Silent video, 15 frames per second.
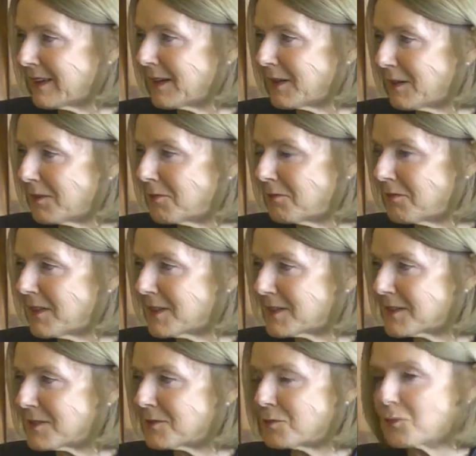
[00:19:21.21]
of
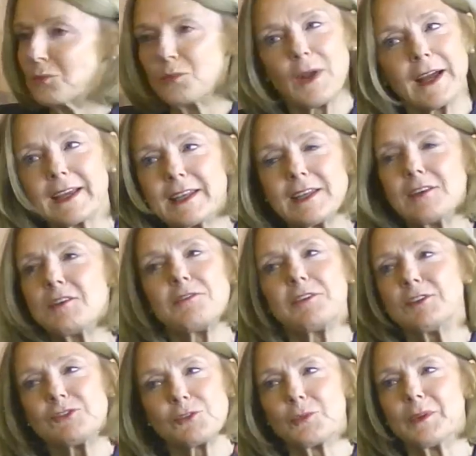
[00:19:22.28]
this rugged
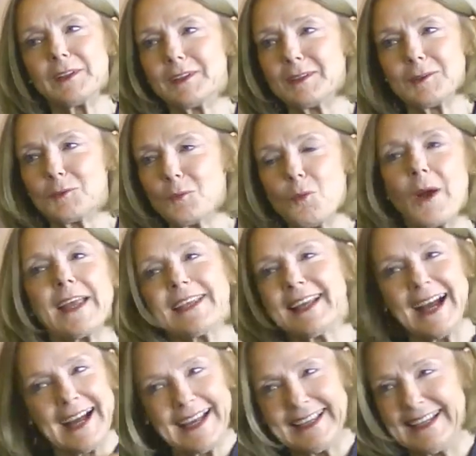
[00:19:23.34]
individual white
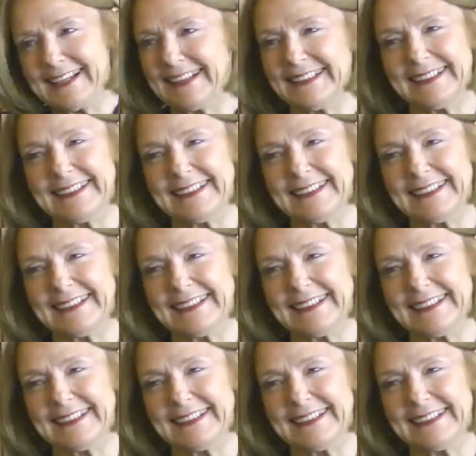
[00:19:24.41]
guy,